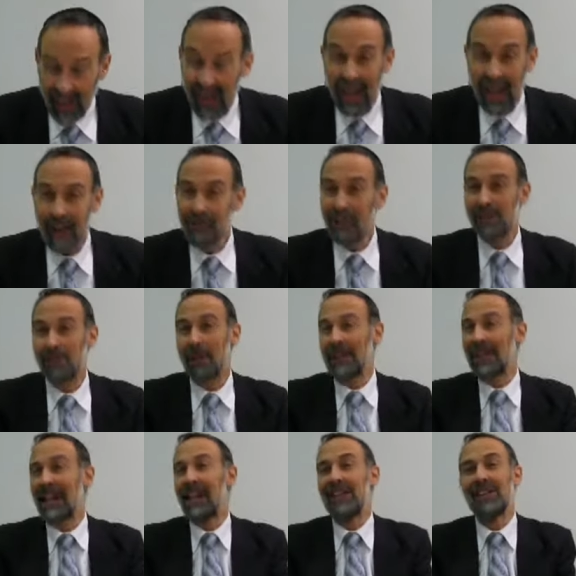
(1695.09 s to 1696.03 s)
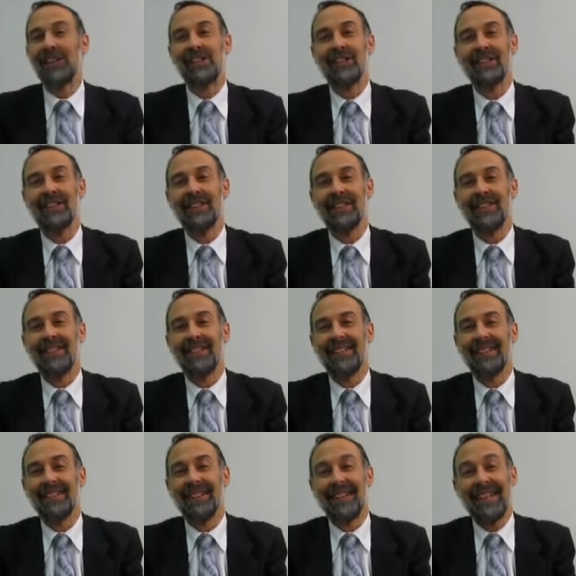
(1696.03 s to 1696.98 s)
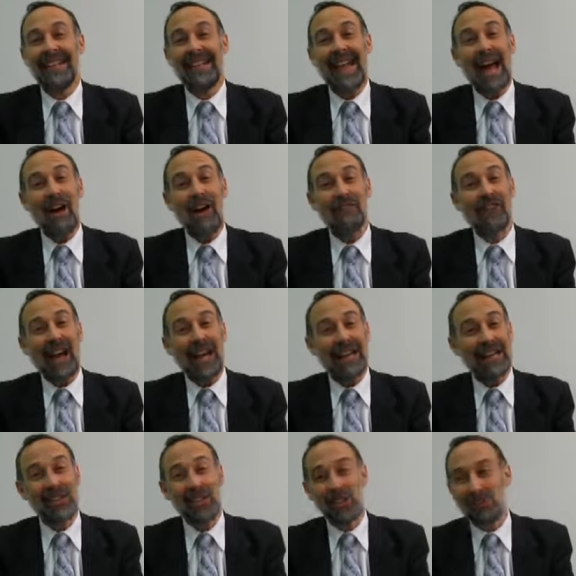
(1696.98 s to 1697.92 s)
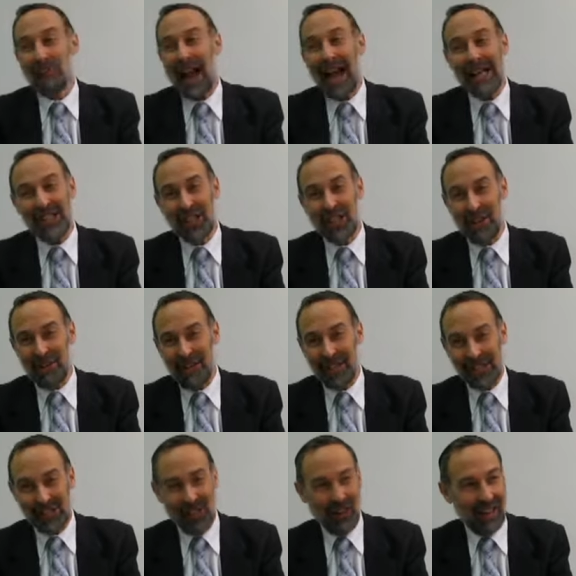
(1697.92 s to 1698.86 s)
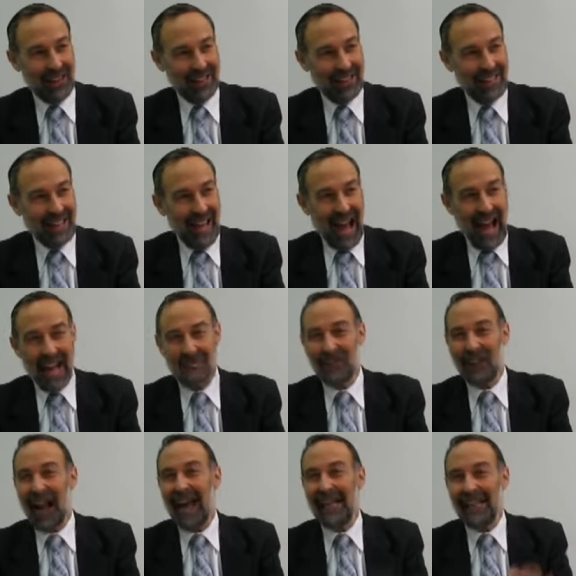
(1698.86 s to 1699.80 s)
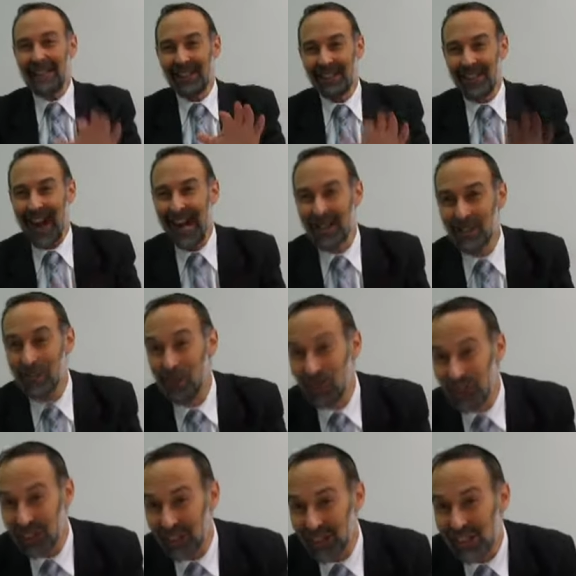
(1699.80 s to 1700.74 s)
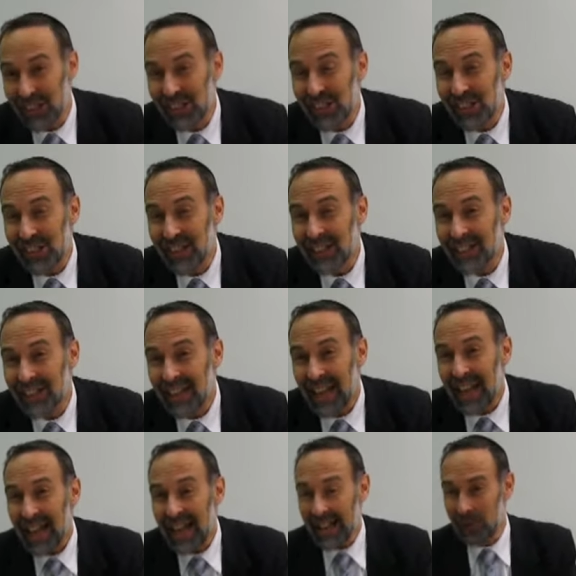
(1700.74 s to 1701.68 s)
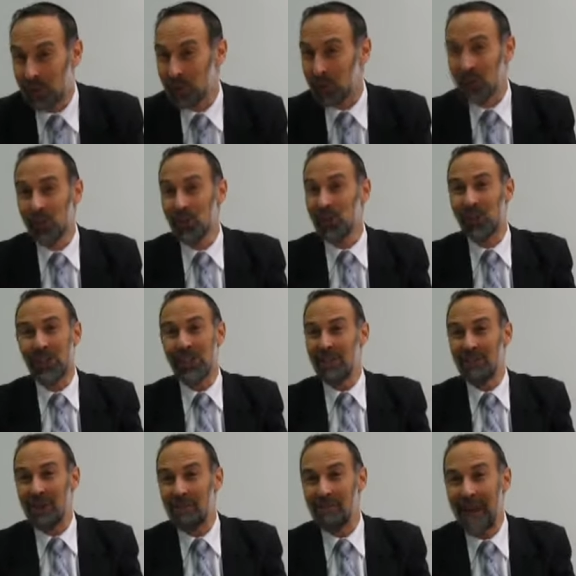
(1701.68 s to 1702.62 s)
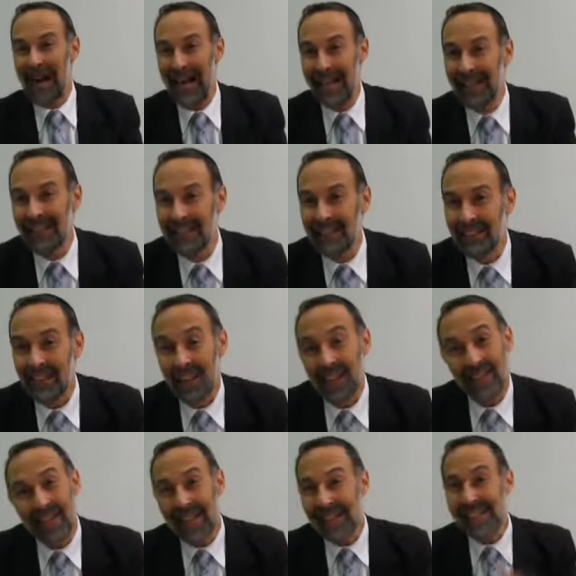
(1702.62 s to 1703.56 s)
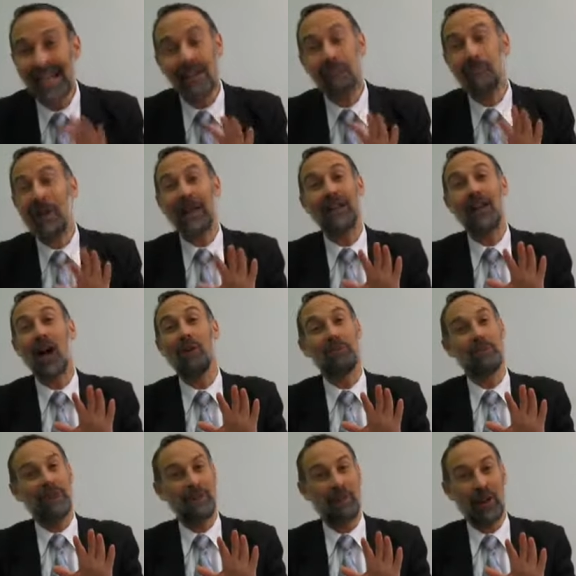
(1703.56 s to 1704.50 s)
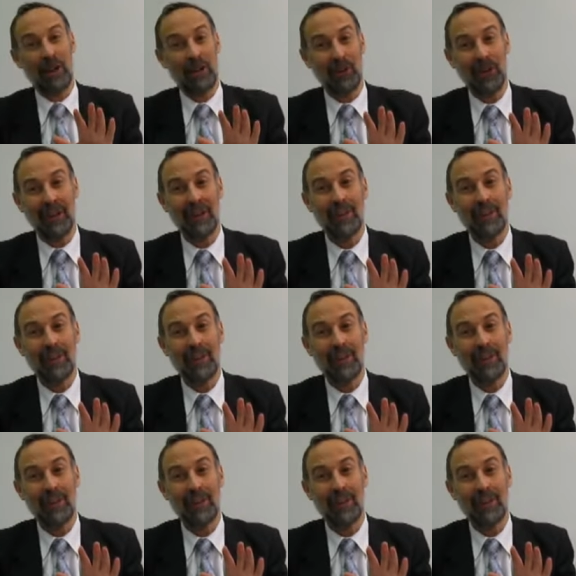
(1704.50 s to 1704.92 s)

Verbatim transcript: I rest my case. Now I've got not just Rashi on my side, I've got Targum Unkelus, and as we'll soon see the Ramban, that's not bad company, by the way.